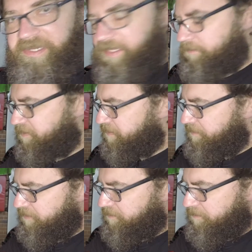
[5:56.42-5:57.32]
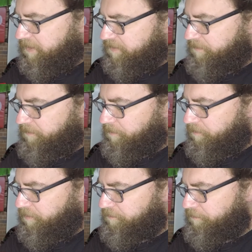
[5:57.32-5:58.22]
up just a bit too much. Maybe
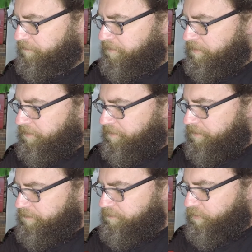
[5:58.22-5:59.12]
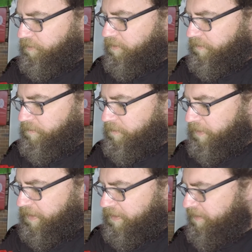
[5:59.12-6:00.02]
we've put hot
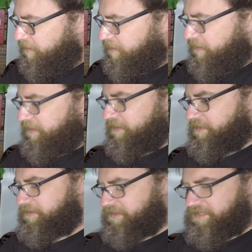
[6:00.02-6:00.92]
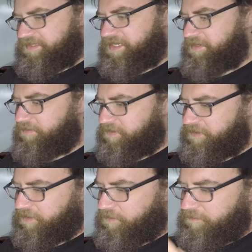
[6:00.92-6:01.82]
water in the container
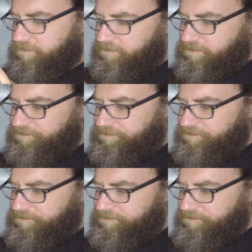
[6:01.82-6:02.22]
itself